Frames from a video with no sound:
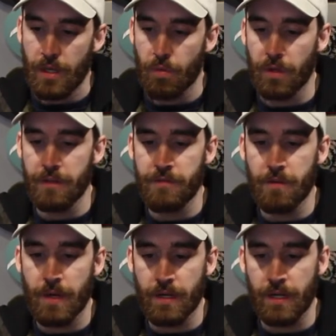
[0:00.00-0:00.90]
One of the
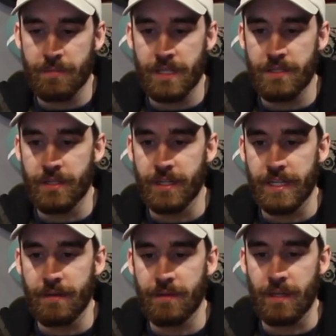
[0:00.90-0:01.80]
few modern updates you're going to
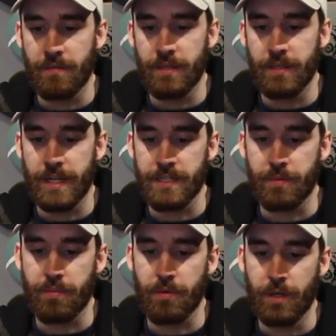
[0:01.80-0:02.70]
get with the AV
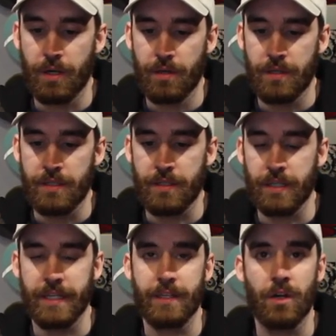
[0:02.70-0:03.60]
Classic Pro is
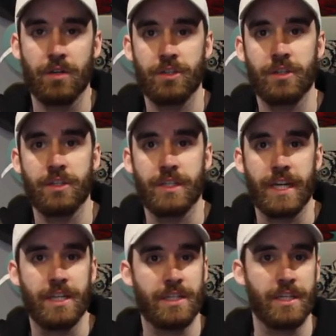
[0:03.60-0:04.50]
going to get the Ultra Cush
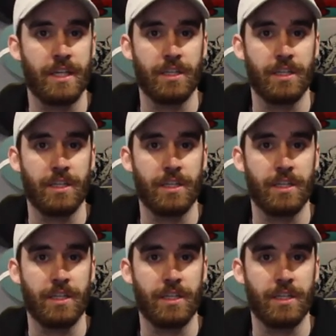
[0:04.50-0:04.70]
HD